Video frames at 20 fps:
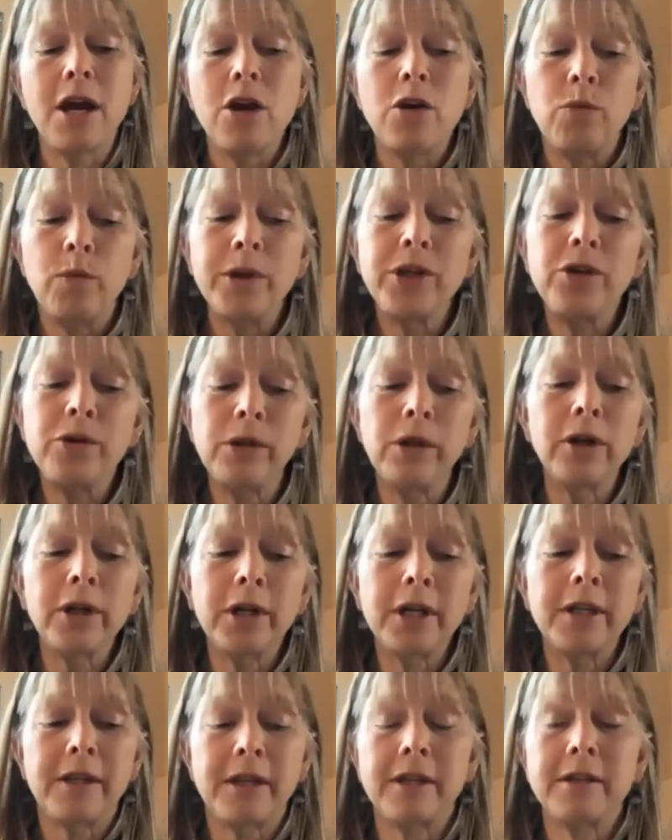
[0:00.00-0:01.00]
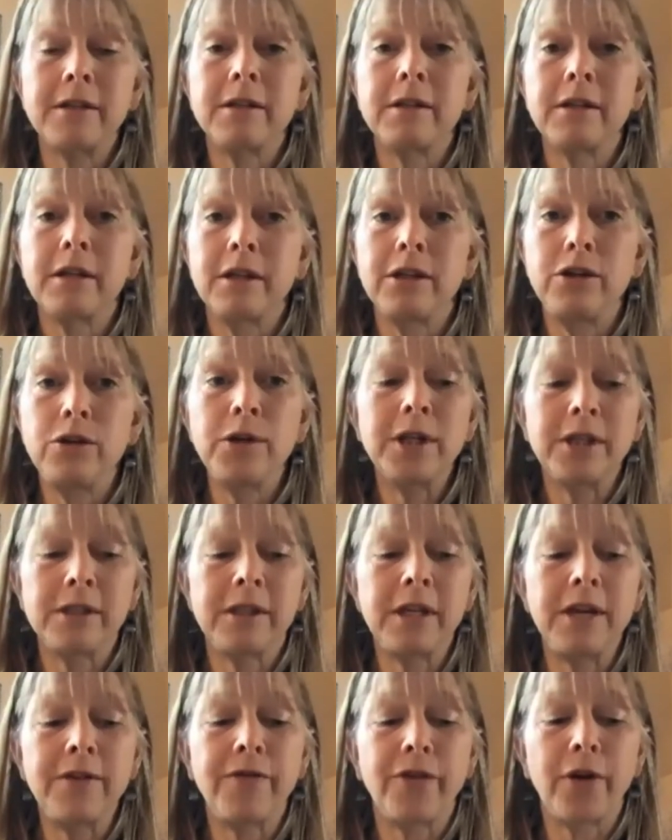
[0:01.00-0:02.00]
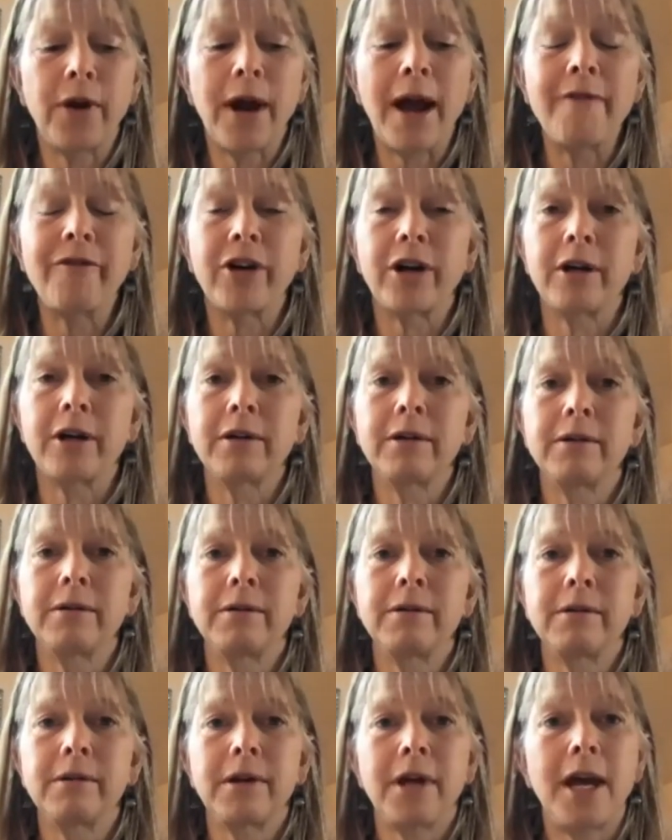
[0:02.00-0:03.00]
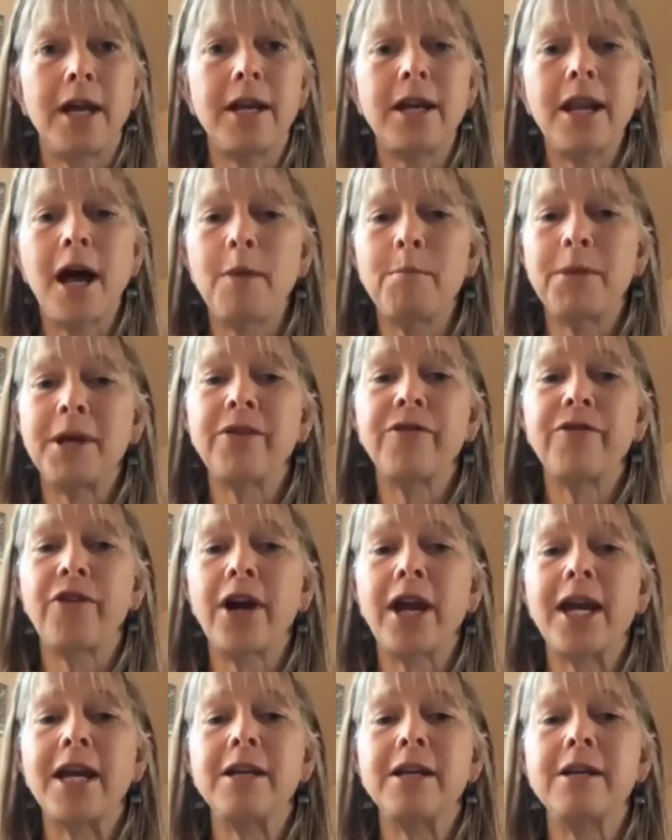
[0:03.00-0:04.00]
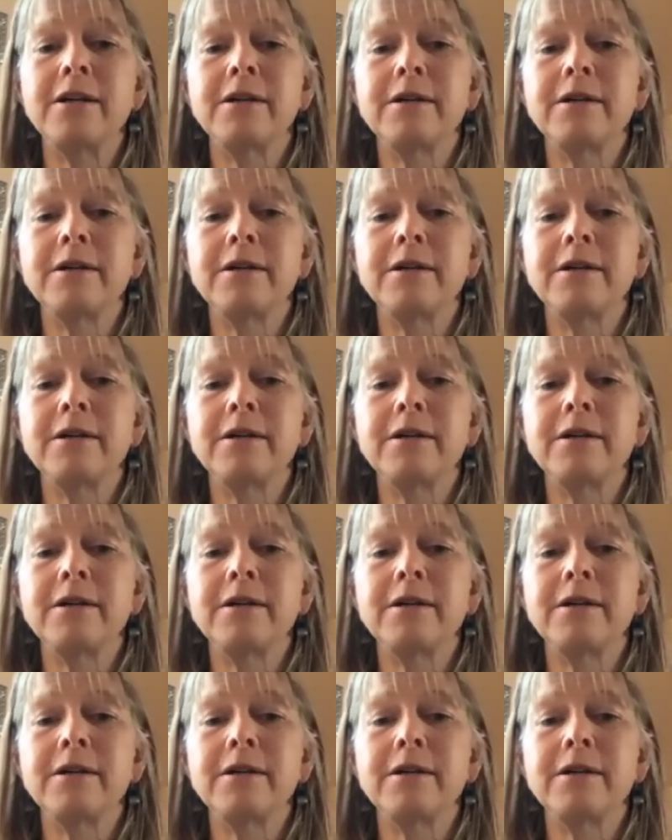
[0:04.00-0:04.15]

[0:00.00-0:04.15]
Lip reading: when you look at this, you can see forever and not be afraid.